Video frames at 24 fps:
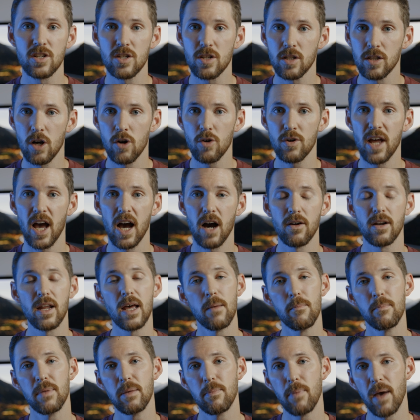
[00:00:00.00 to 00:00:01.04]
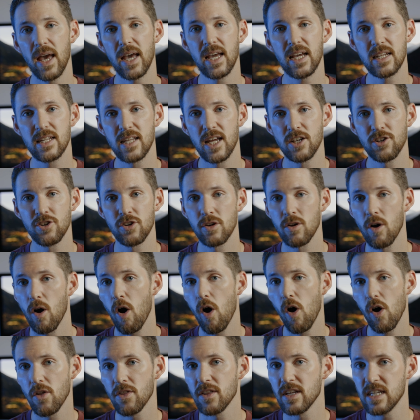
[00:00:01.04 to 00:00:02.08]
slow down and be paying attention to
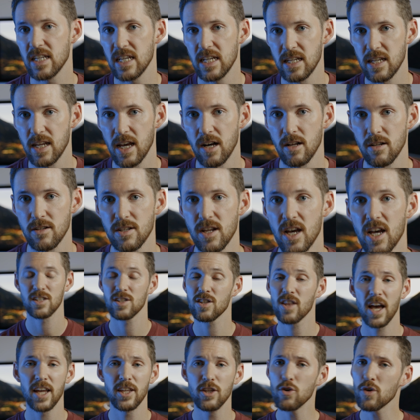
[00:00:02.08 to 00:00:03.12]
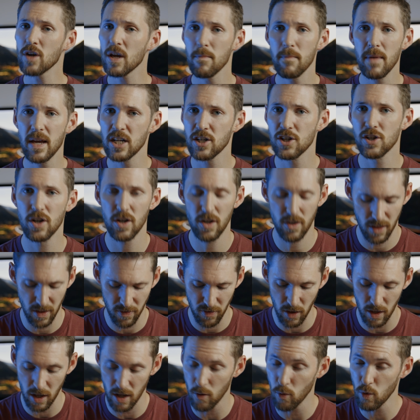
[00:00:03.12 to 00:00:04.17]
all the details so that you can make sure
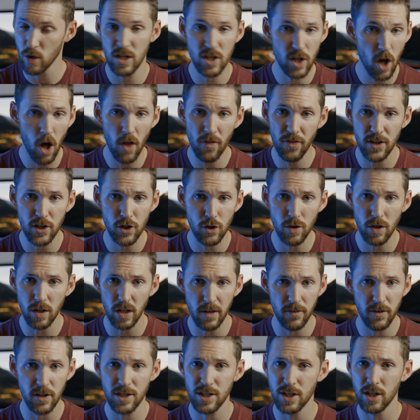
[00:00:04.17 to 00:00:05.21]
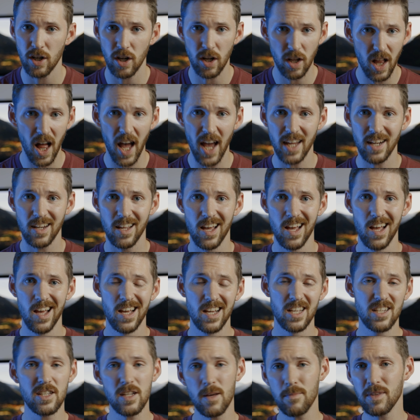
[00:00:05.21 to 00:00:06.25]
that the result that you deliver to your client
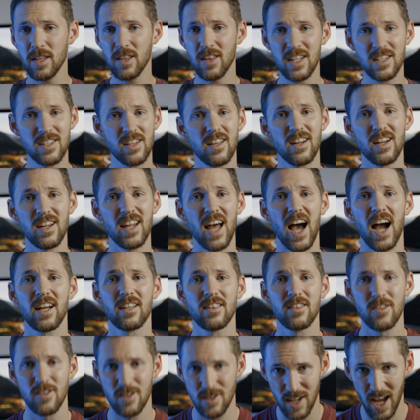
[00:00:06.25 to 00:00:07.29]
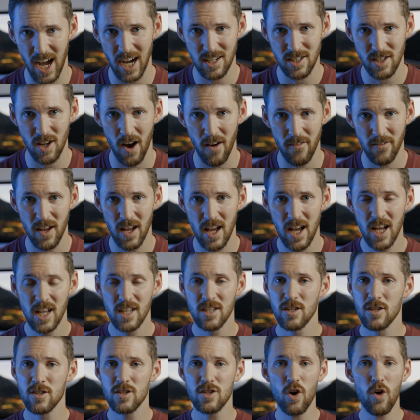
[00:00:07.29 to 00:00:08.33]
is something that's going to knock their socks off.
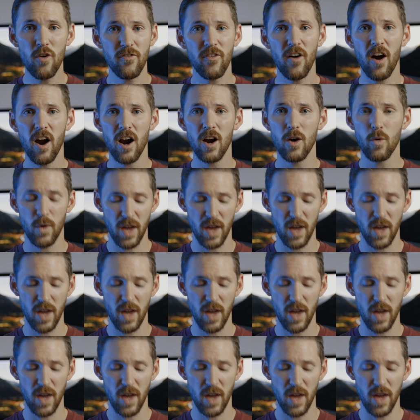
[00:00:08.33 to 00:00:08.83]
So far